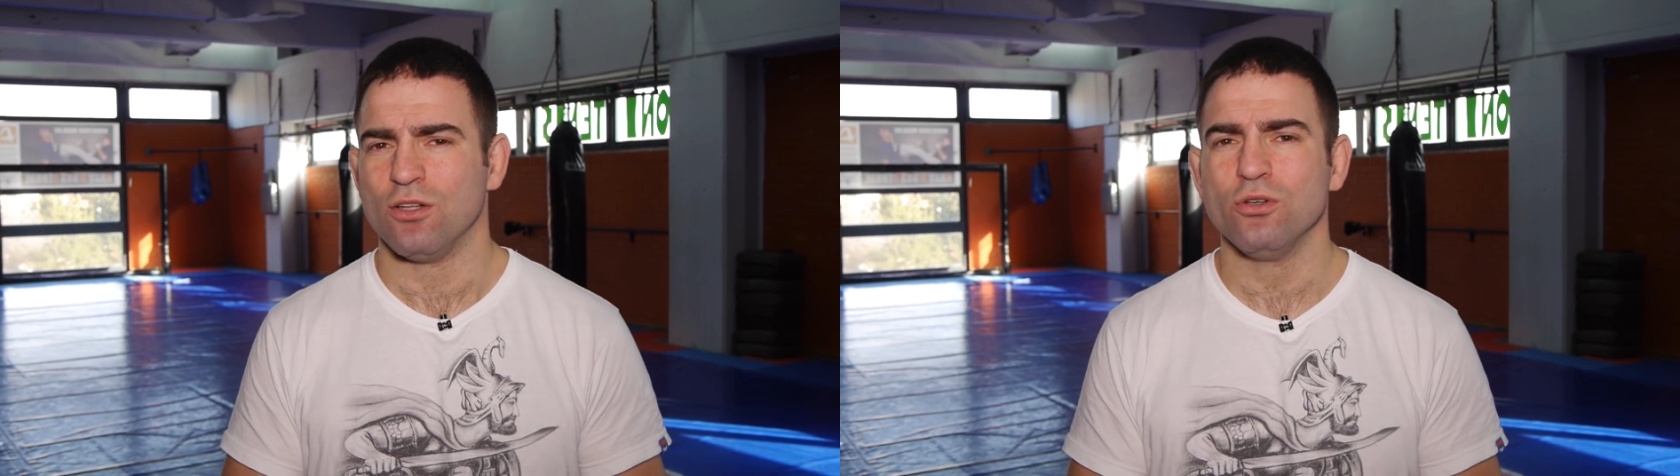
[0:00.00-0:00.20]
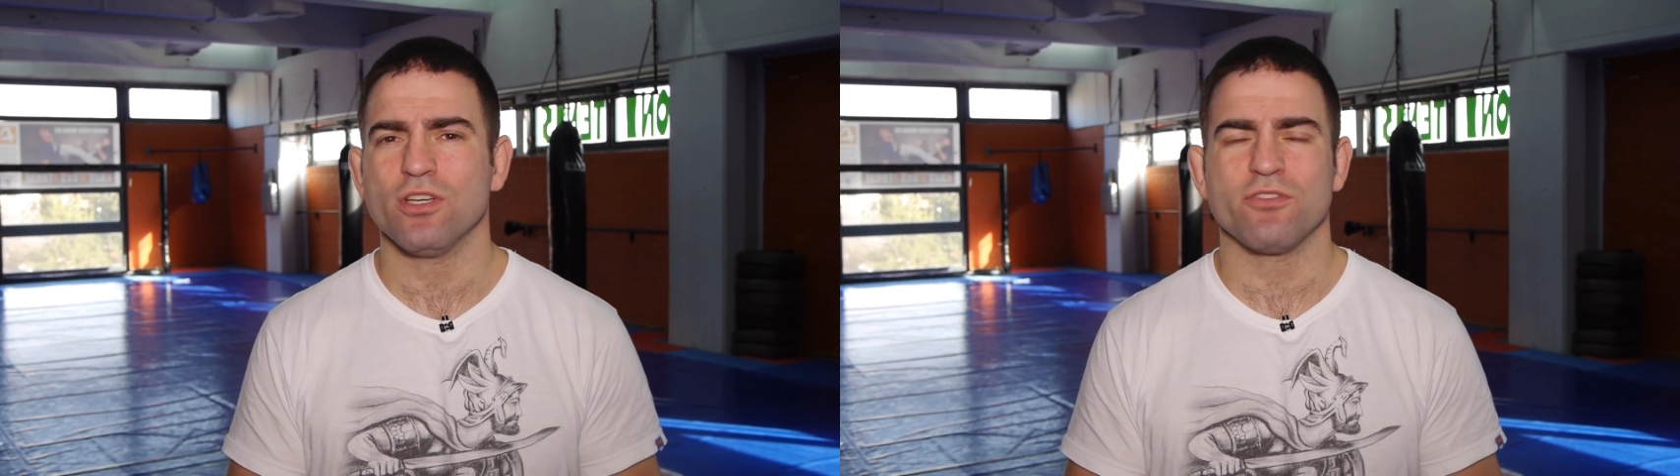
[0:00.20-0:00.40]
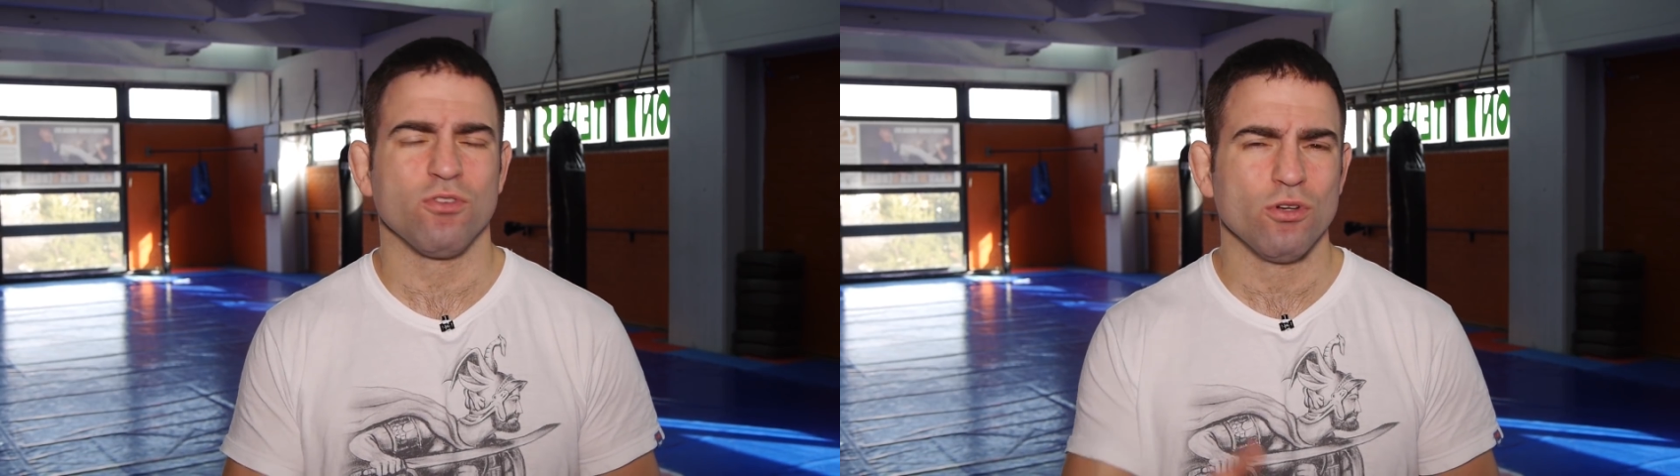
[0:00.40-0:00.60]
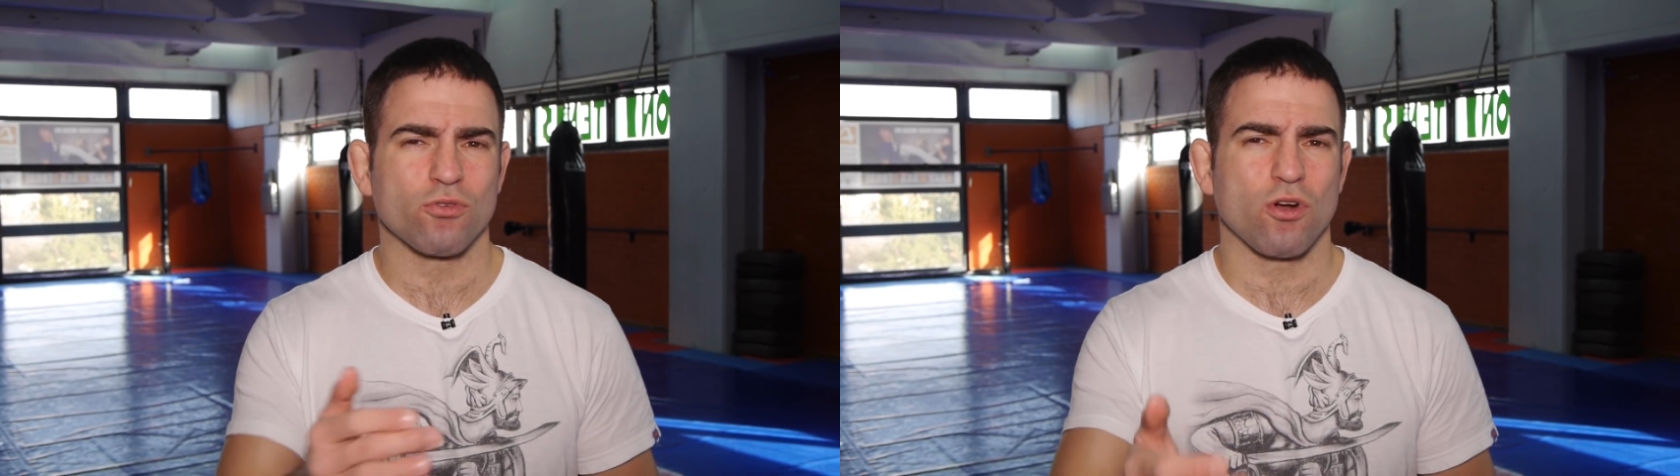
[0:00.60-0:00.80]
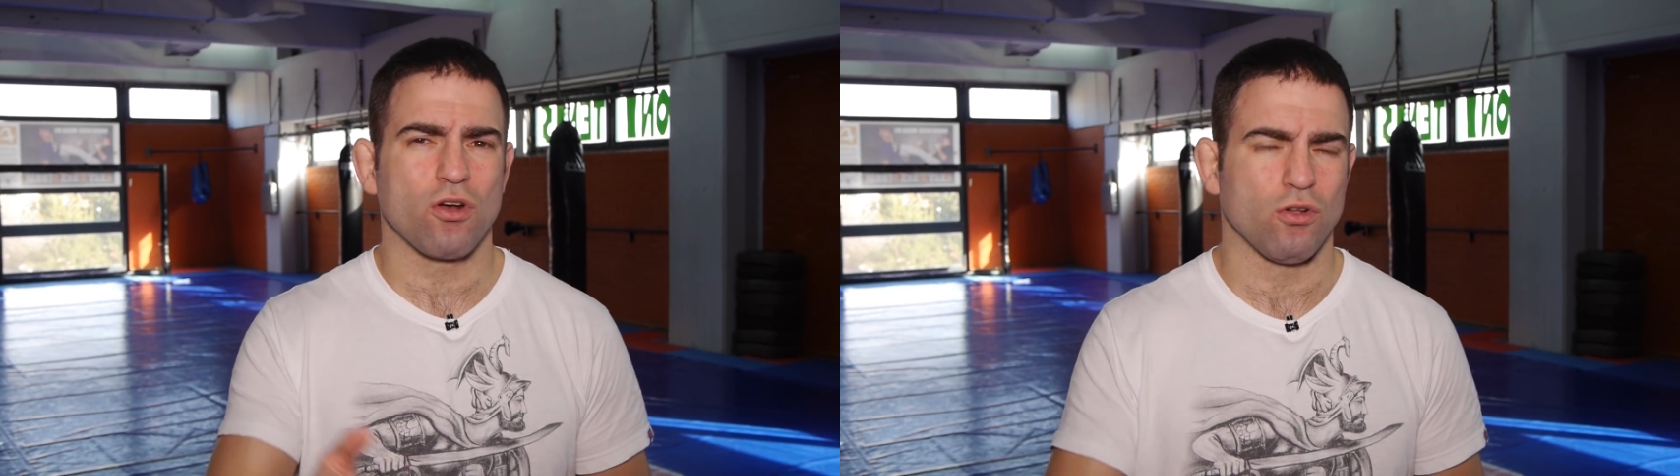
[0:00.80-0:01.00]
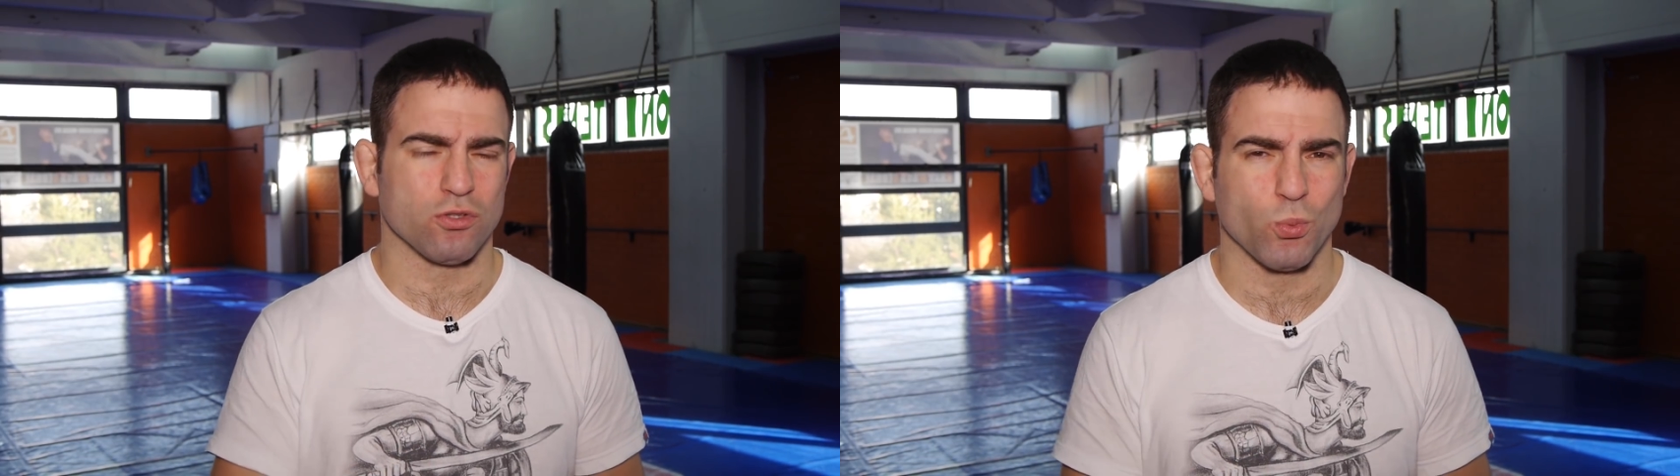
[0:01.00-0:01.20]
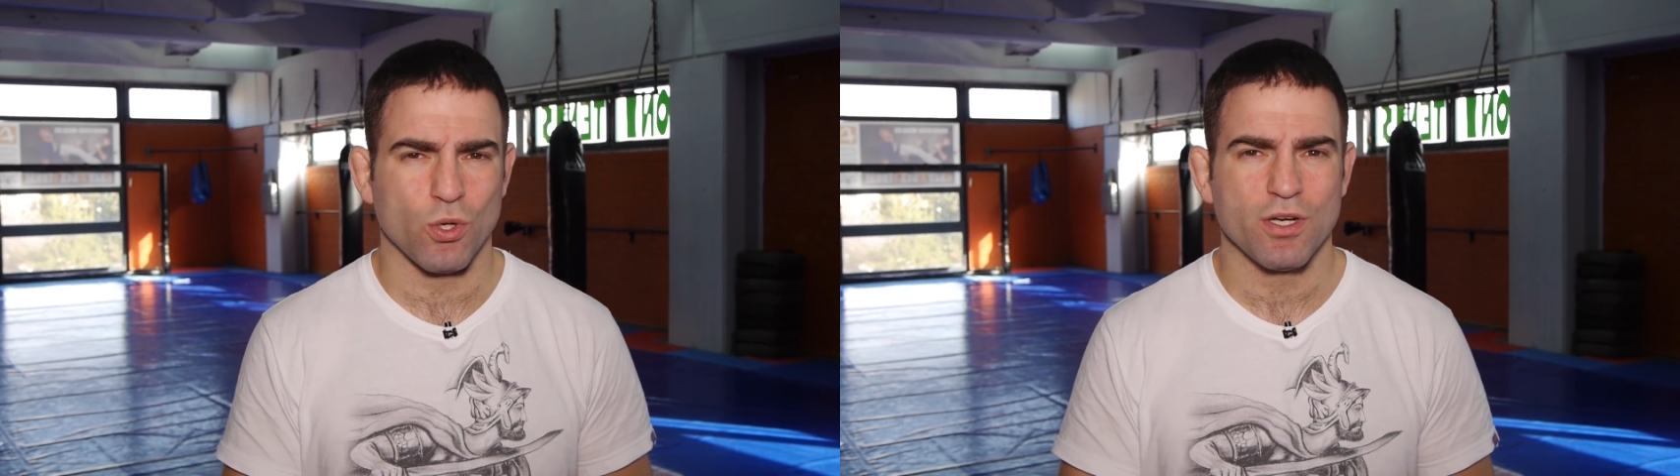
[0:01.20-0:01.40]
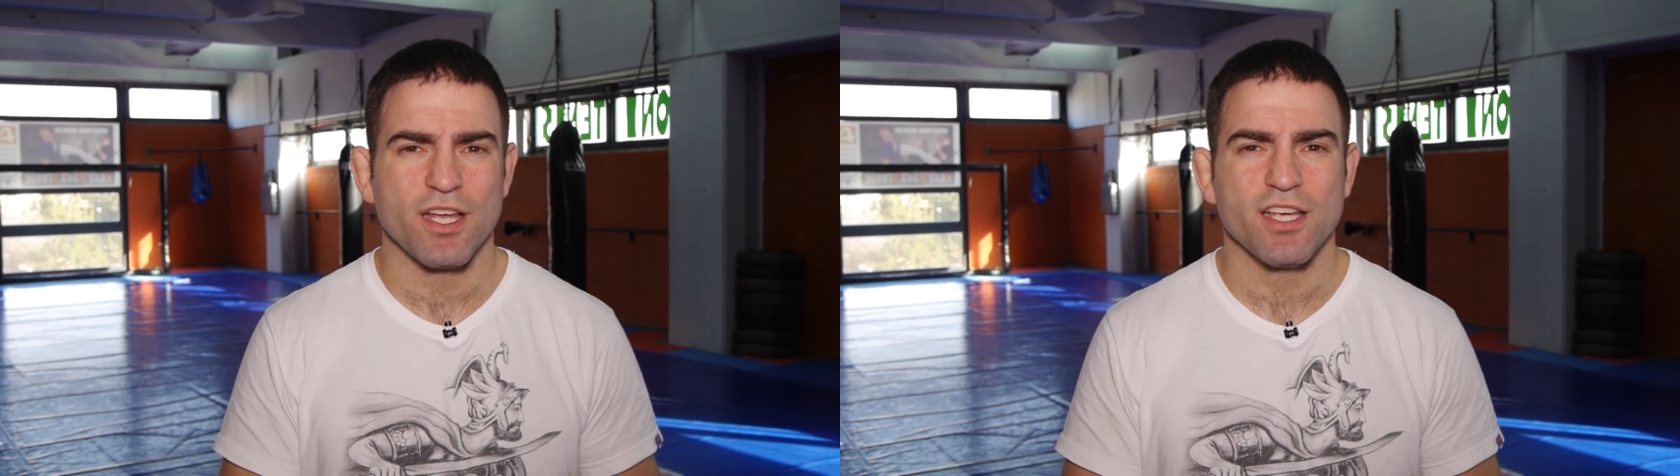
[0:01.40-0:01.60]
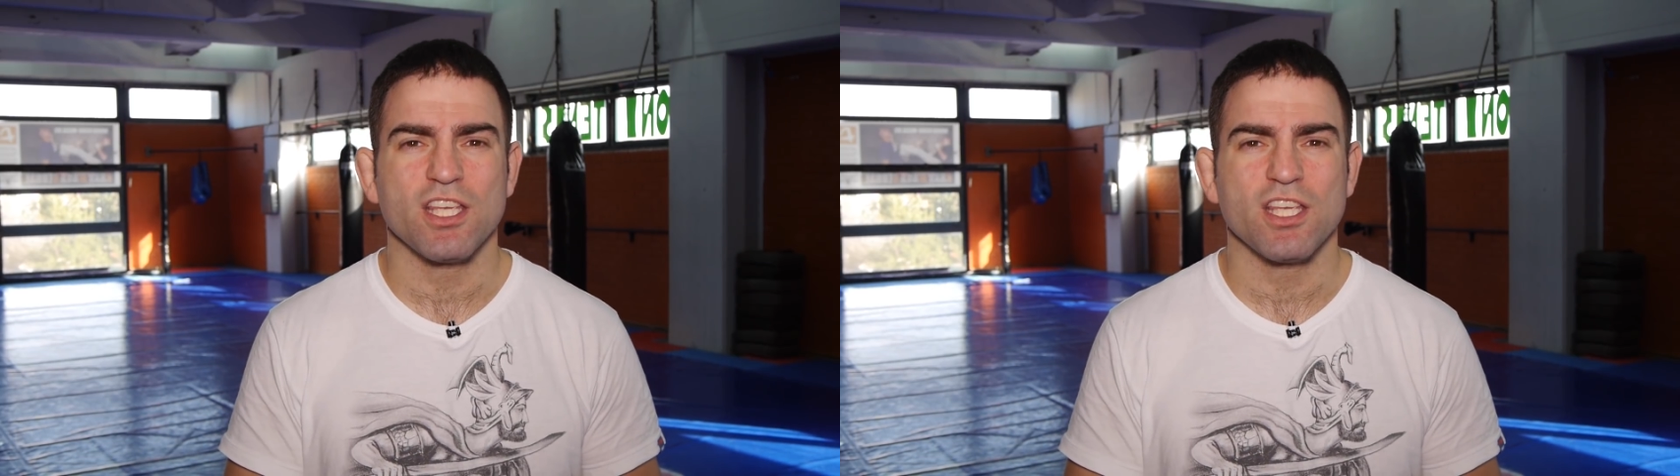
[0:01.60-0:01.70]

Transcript: If Luke Rockhold won,